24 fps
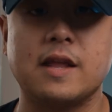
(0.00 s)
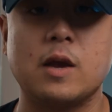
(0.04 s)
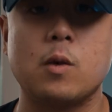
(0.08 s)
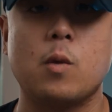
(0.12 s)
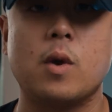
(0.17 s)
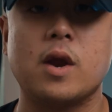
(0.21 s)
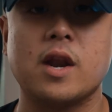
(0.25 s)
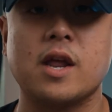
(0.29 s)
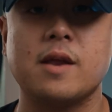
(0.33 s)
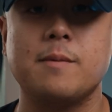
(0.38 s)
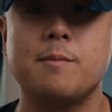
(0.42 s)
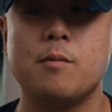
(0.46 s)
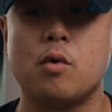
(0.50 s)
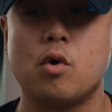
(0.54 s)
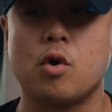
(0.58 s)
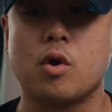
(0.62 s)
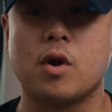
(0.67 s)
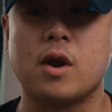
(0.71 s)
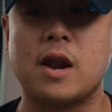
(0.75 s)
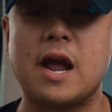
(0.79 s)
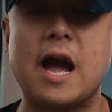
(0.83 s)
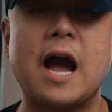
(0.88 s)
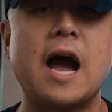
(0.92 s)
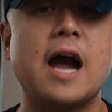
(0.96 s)
they wanted
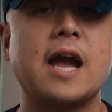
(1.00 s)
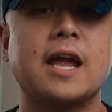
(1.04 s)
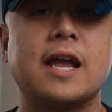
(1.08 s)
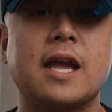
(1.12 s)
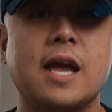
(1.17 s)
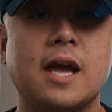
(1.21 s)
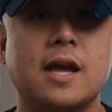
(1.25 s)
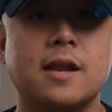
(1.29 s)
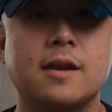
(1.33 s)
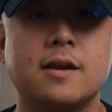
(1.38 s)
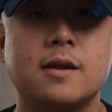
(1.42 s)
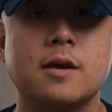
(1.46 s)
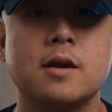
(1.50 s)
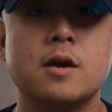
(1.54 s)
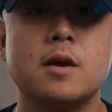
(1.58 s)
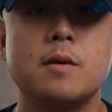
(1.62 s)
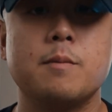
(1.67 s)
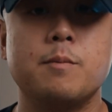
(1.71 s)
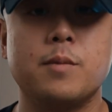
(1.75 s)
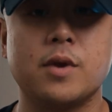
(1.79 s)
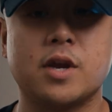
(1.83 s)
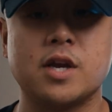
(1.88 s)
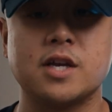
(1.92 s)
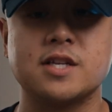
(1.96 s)
more high-end
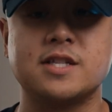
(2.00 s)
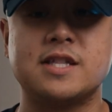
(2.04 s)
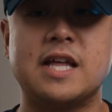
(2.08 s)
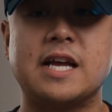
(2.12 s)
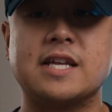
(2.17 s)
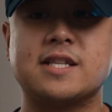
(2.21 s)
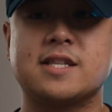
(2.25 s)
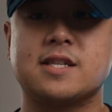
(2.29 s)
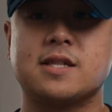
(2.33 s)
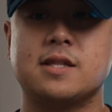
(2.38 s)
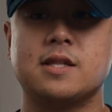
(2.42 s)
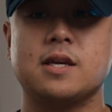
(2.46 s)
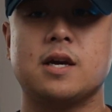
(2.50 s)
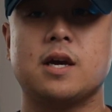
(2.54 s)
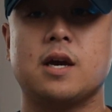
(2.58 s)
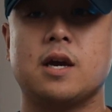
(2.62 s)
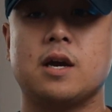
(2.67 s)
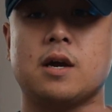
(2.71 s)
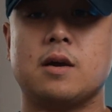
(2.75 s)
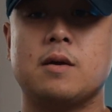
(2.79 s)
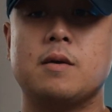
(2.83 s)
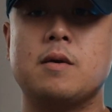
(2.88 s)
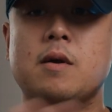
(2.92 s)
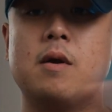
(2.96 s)
because that's
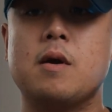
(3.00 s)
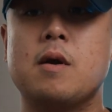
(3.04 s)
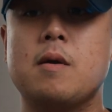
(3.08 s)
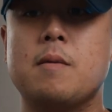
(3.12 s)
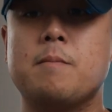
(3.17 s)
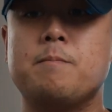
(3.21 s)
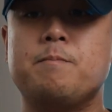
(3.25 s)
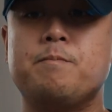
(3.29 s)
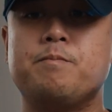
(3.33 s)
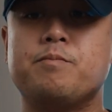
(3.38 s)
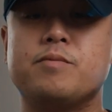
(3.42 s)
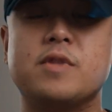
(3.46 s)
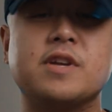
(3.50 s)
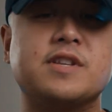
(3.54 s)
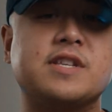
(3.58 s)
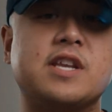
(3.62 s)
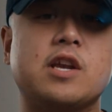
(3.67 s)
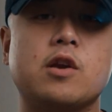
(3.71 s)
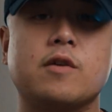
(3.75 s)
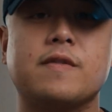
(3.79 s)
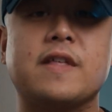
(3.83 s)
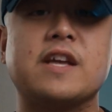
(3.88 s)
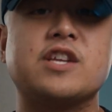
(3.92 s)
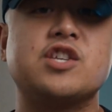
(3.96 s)
the
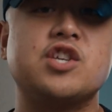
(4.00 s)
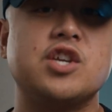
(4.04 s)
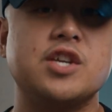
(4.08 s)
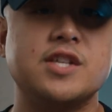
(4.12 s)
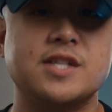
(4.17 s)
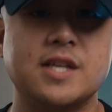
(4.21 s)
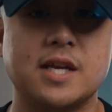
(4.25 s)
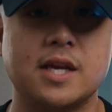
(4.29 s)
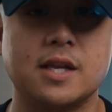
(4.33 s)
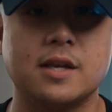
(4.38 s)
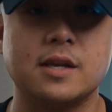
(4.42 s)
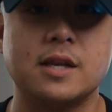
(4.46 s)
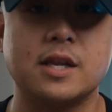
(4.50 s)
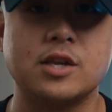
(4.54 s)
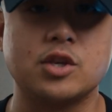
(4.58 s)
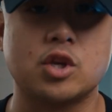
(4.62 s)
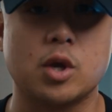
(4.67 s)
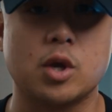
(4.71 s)
tier that she's in